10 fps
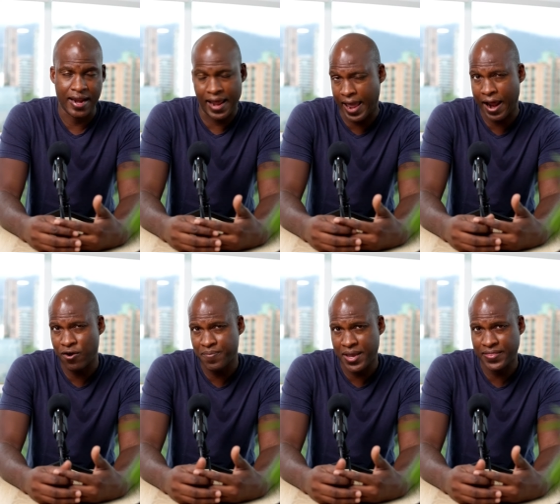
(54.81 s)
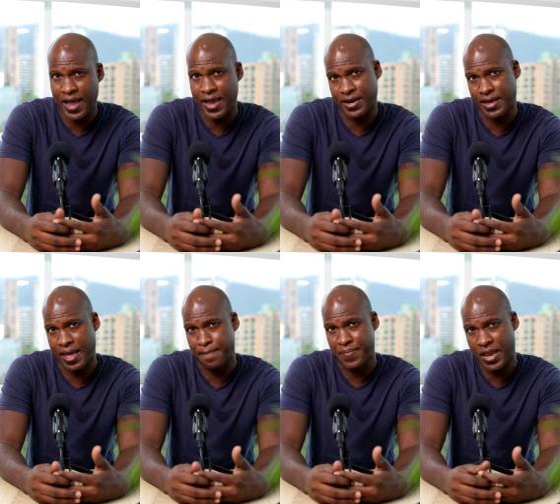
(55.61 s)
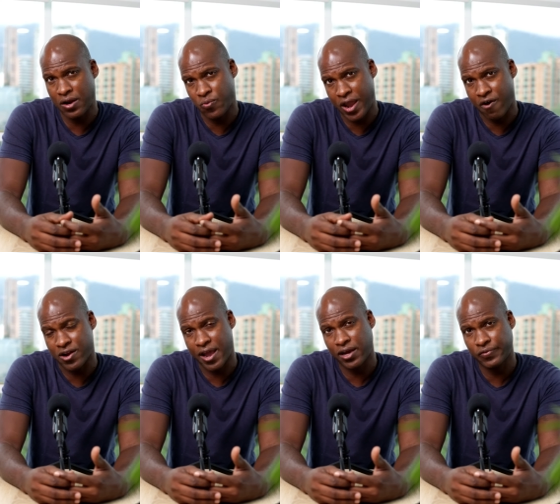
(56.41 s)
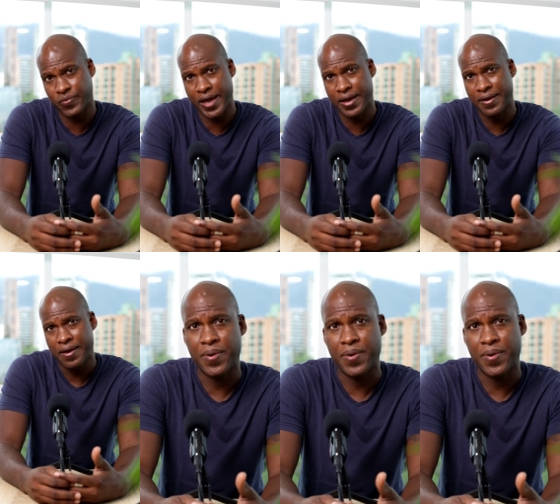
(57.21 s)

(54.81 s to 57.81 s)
And, and I don't mean that in a mean way or a negative way,